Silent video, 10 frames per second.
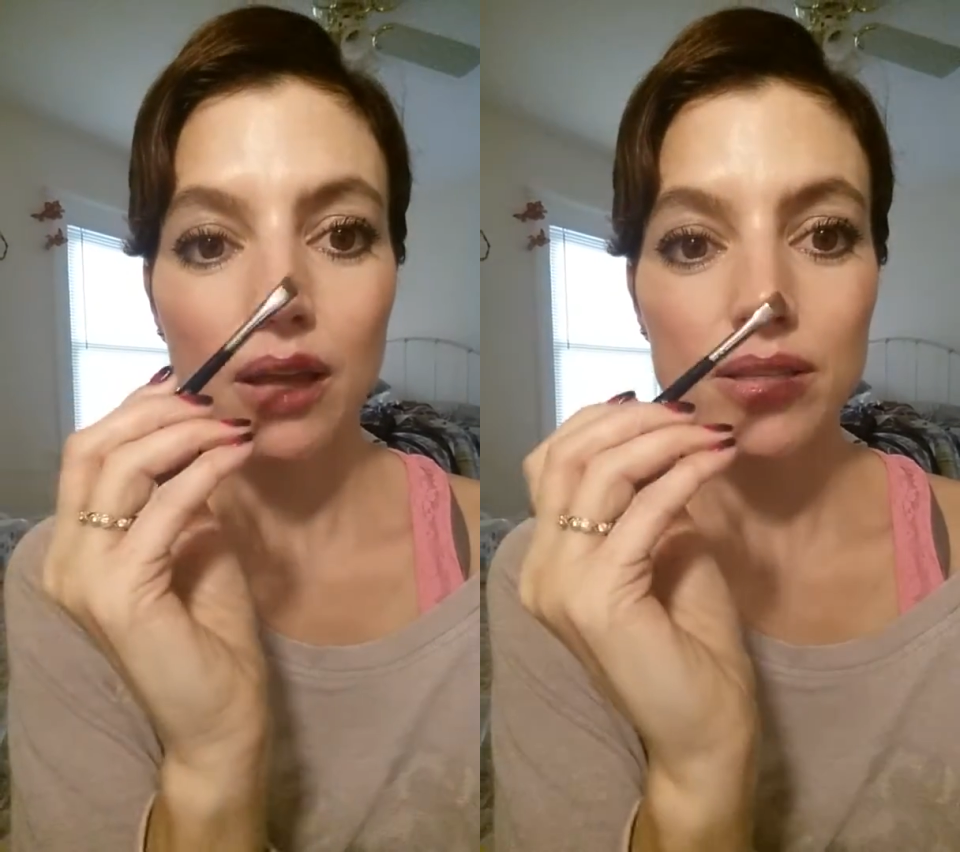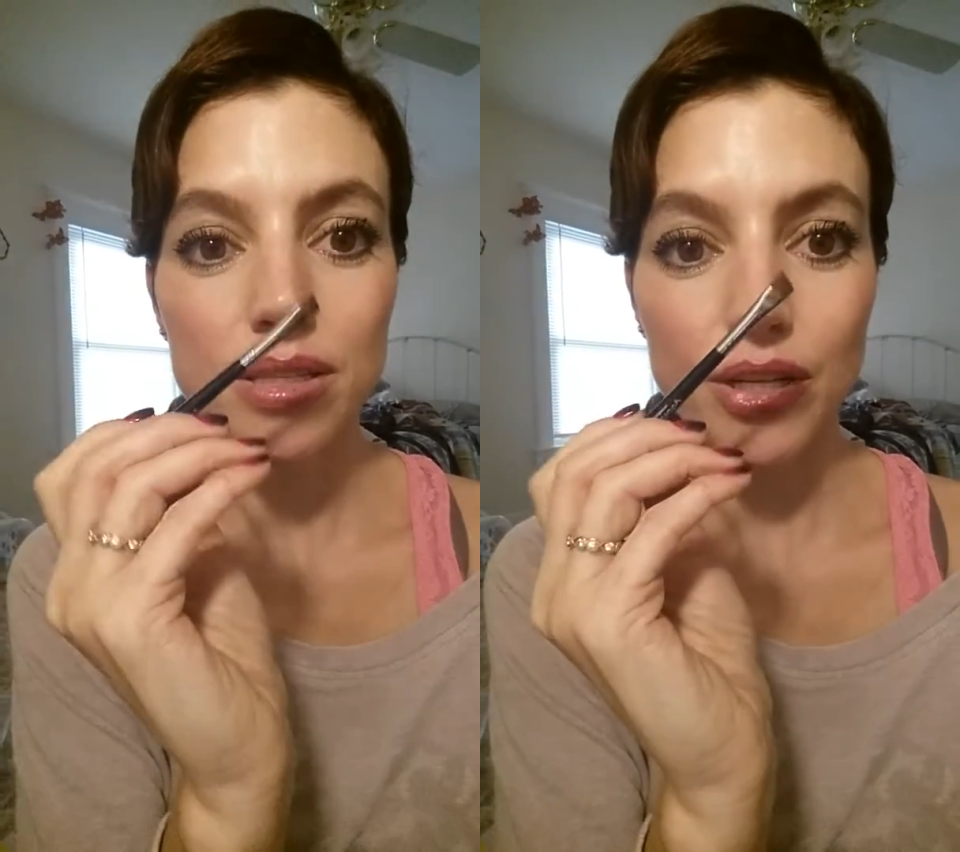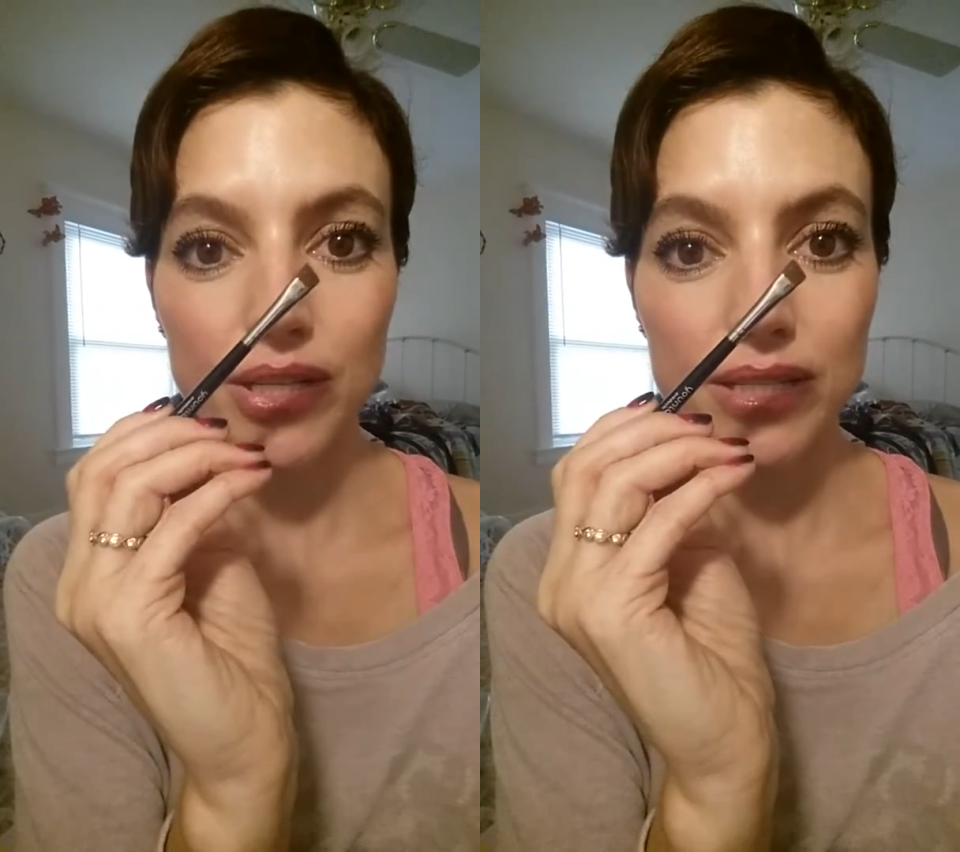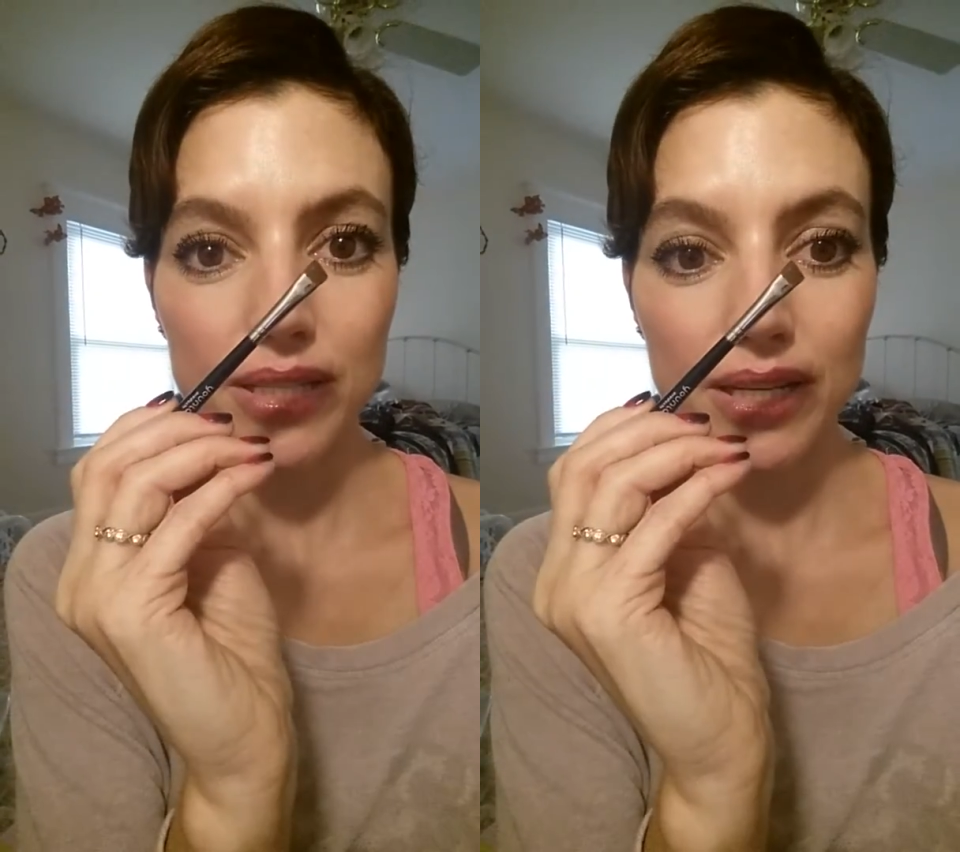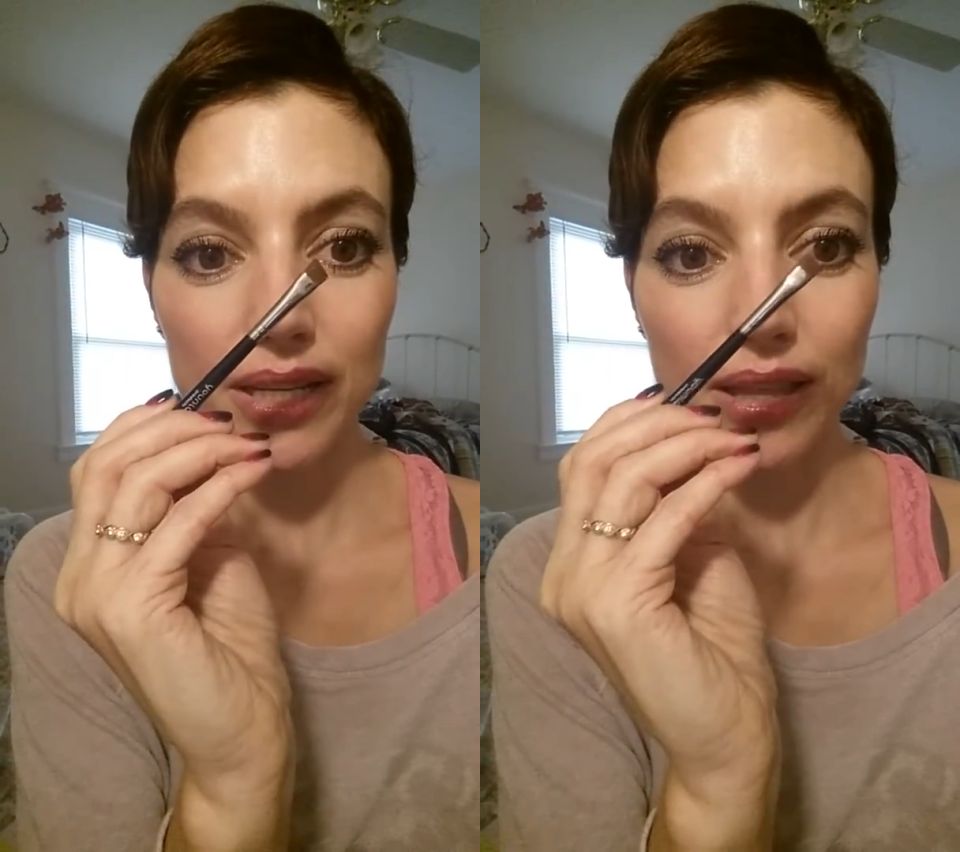
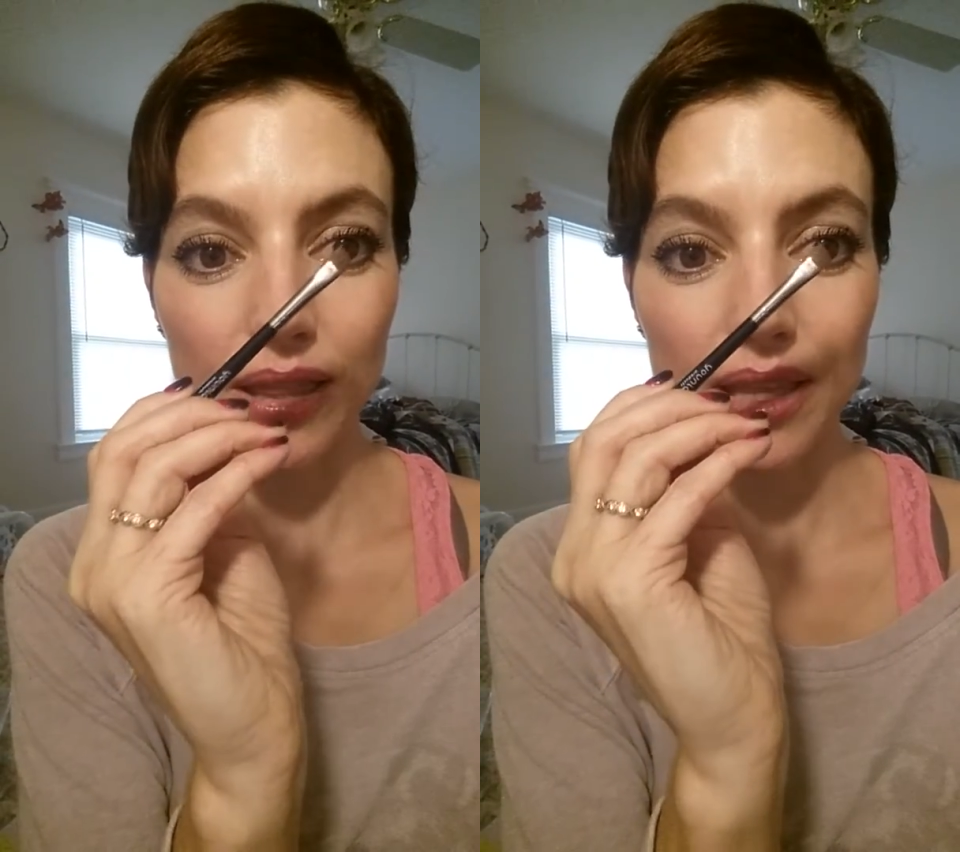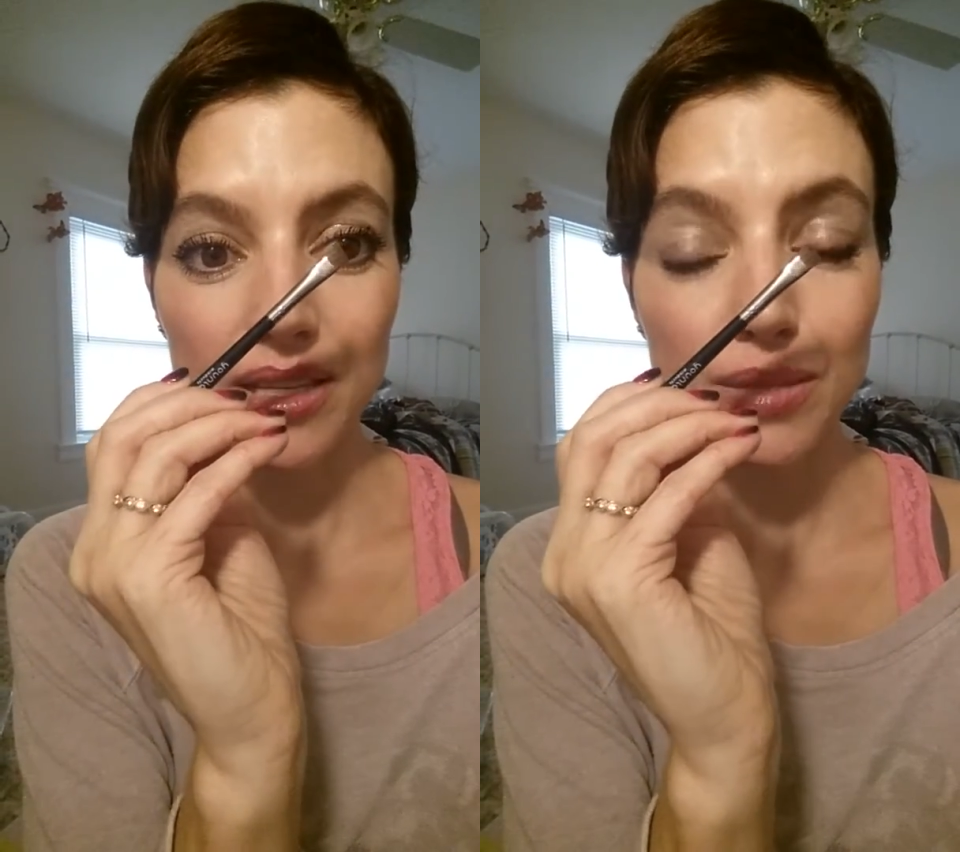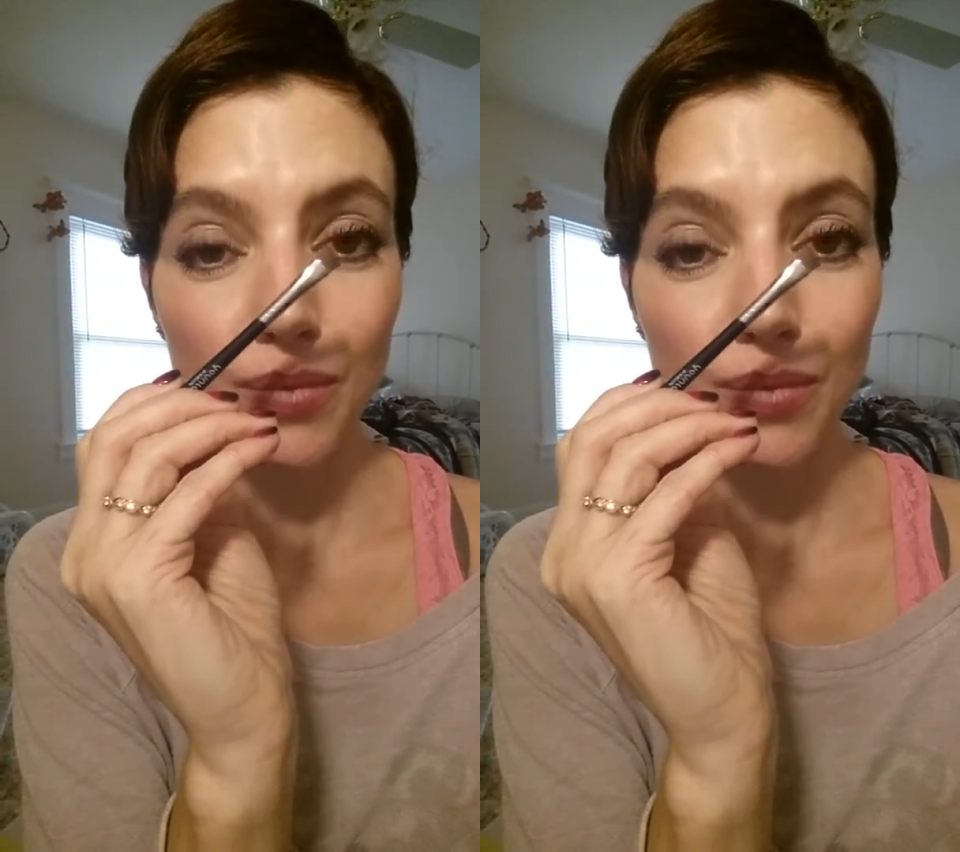Seriously, this